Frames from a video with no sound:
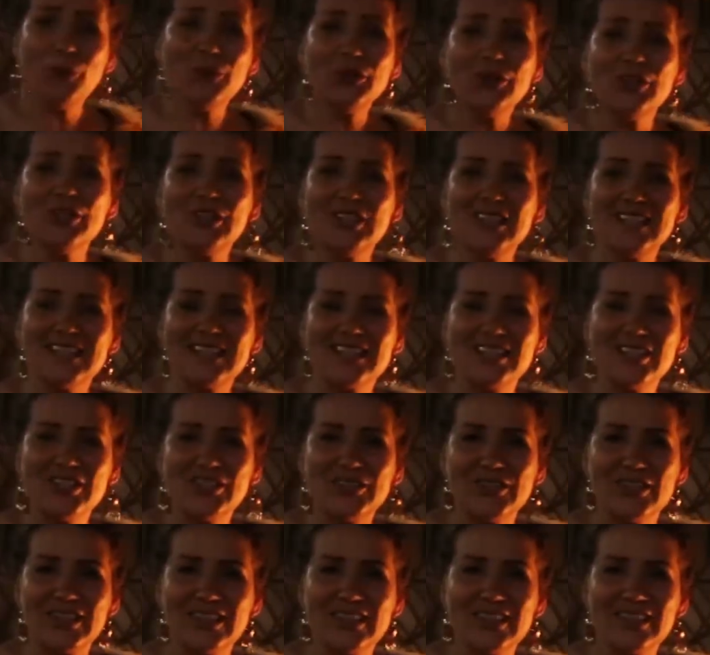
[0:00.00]
destiny
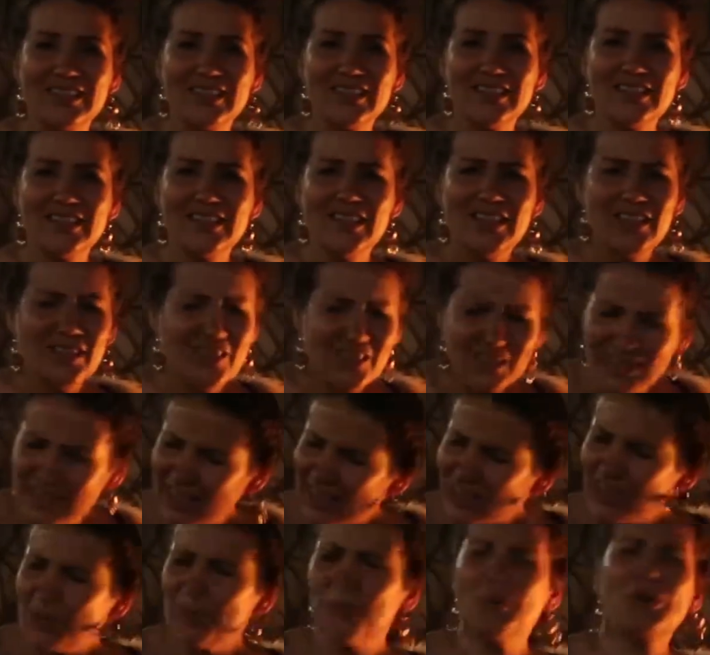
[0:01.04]
lightly,
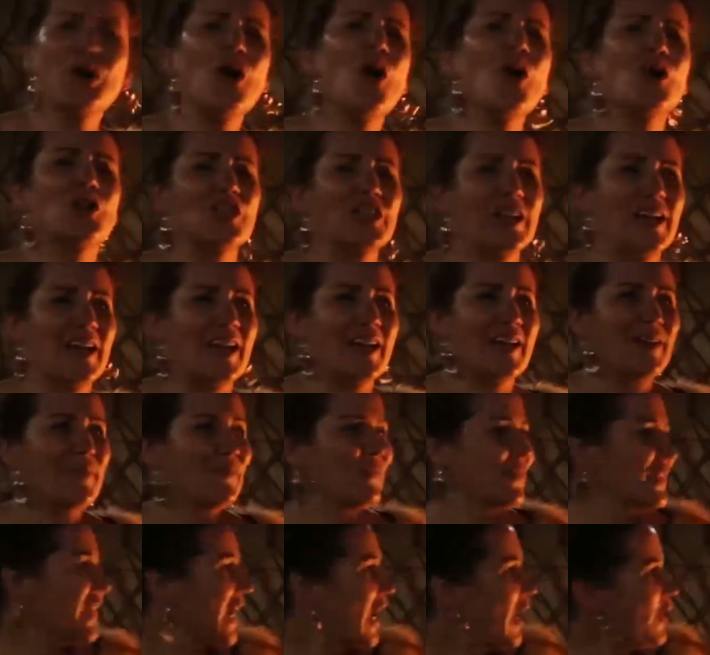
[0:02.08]
step by
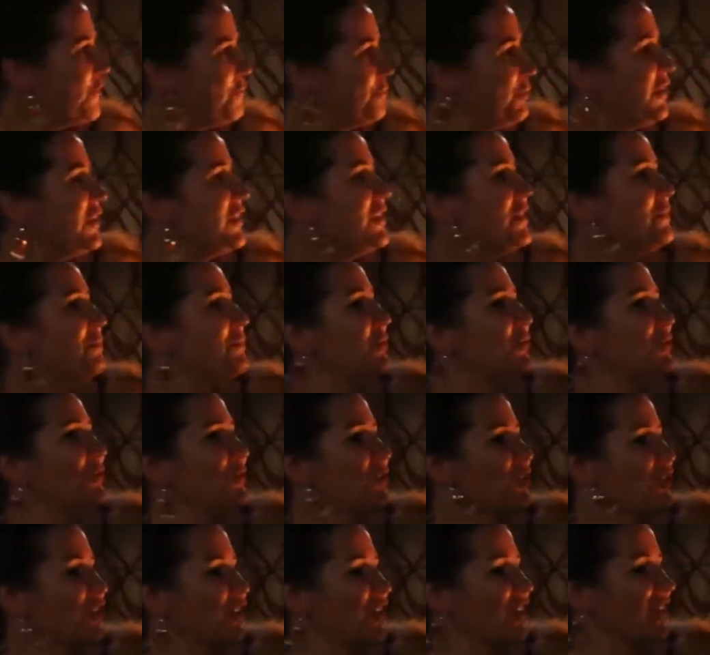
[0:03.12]
step.
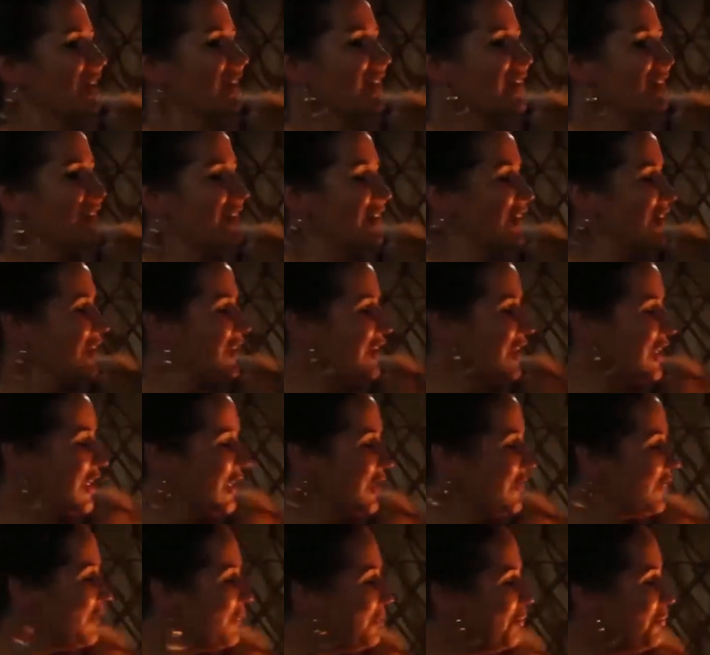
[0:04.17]
Like a
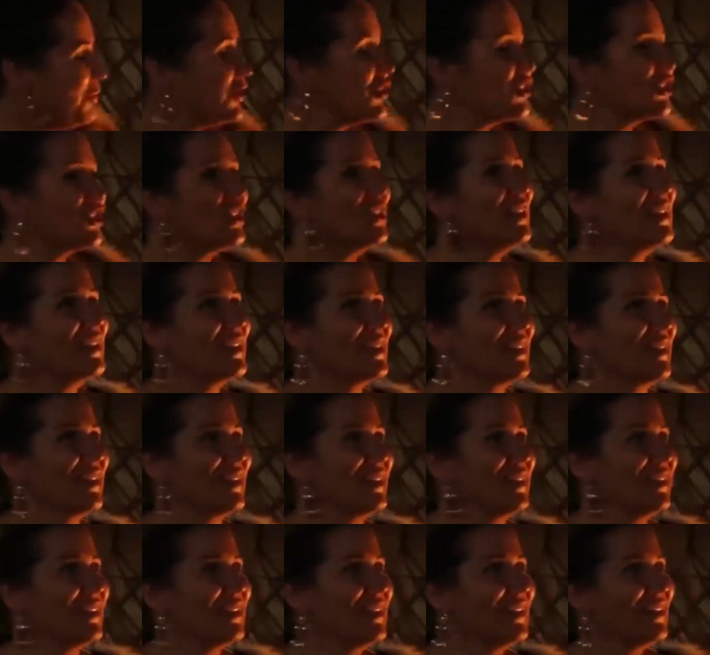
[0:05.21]
child, you
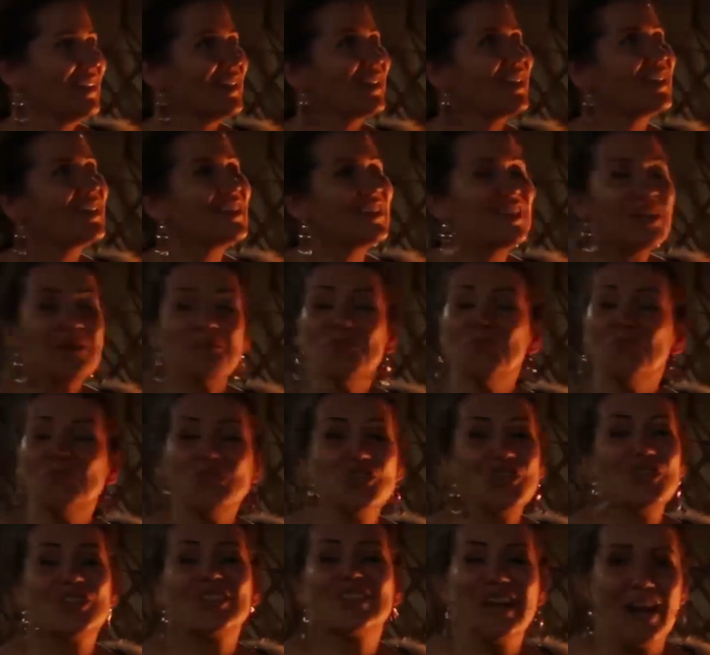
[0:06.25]
run filled
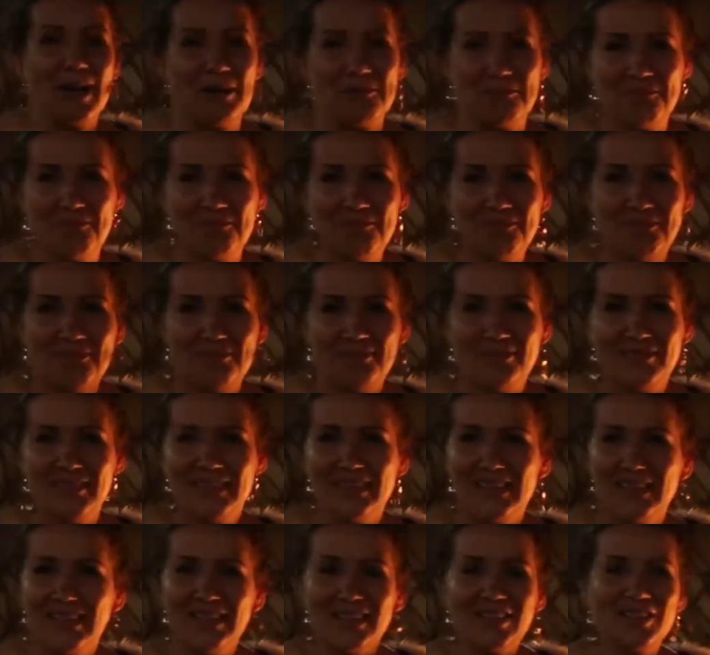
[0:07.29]
with power.
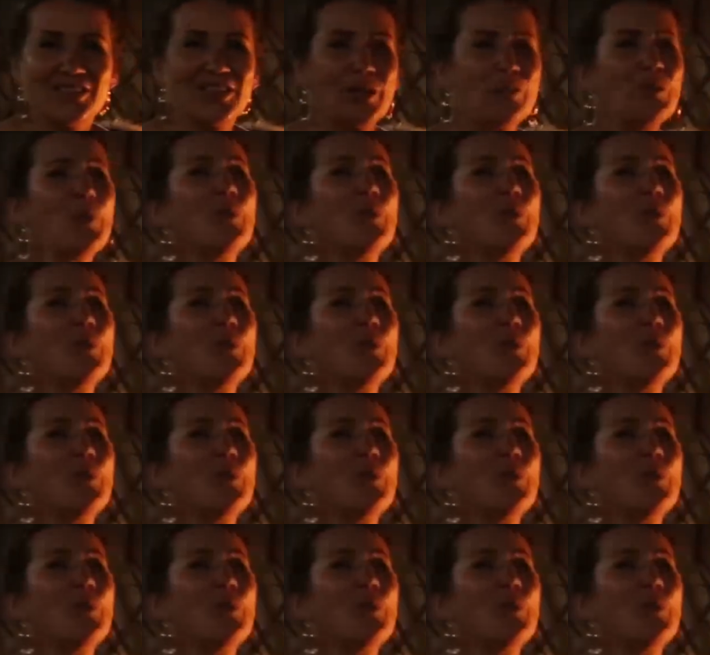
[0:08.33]
And